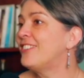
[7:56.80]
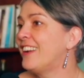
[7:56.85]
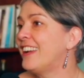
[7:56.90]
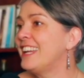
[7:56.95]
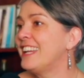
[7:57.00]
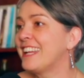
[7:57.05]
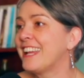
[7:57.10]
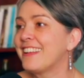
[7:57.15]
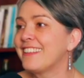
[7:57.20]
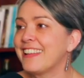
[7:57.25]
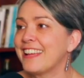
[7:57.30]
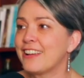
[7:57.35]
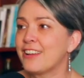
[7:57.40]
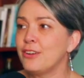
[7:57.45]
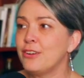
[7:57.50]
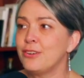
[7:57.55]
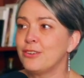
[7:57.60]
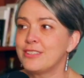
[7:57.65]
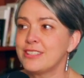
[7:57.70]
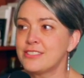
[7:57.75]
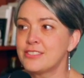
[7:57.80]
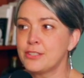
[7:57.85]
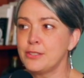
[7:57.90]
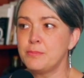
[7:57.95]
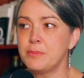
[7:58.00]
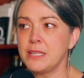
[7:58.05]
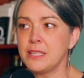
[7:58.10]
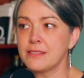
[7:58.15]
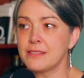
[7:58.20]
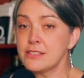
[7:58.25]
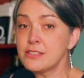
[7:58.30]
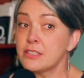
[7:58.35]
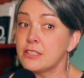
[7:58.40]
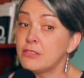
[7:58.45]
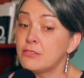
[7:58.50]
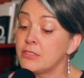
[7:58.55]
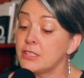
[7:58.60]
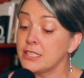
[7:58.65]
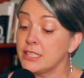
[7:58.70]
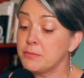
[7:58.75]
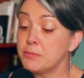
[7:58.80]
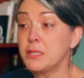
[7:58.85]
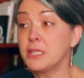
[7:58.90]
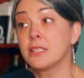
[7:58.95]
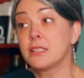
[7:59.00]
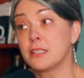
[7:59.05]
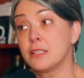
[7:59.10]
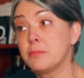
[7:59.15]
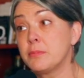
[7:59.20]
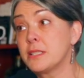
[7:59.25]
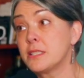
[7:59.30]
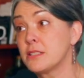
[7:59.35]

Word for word: right, yeah. Like, oh, this could be, this could really be a little bit